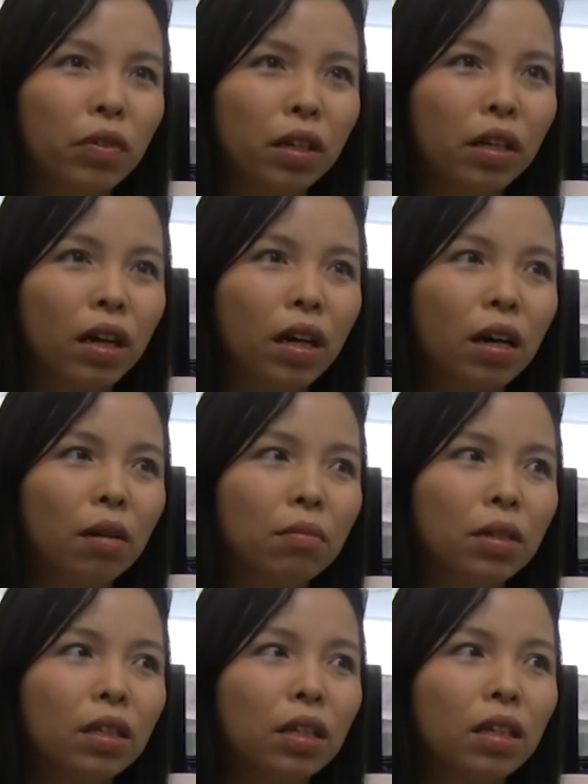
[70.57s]

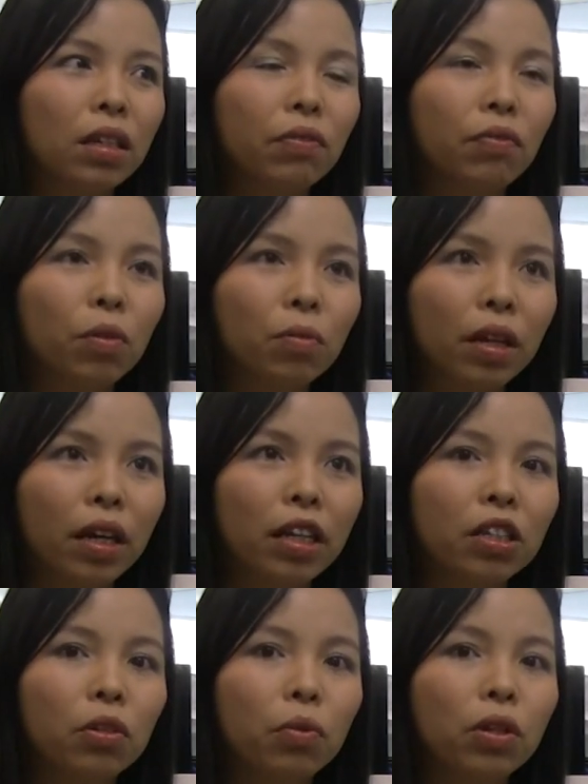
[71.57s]
Vietnam, and then from
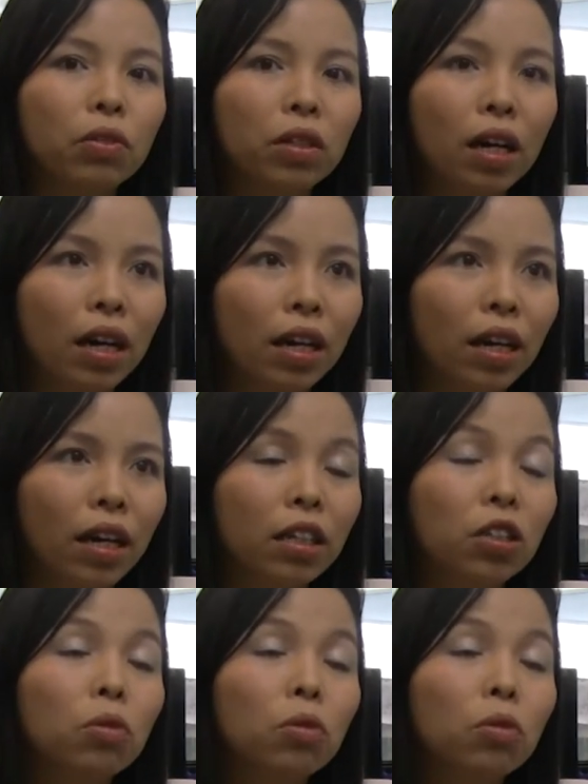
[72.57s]
there she went to Thailand.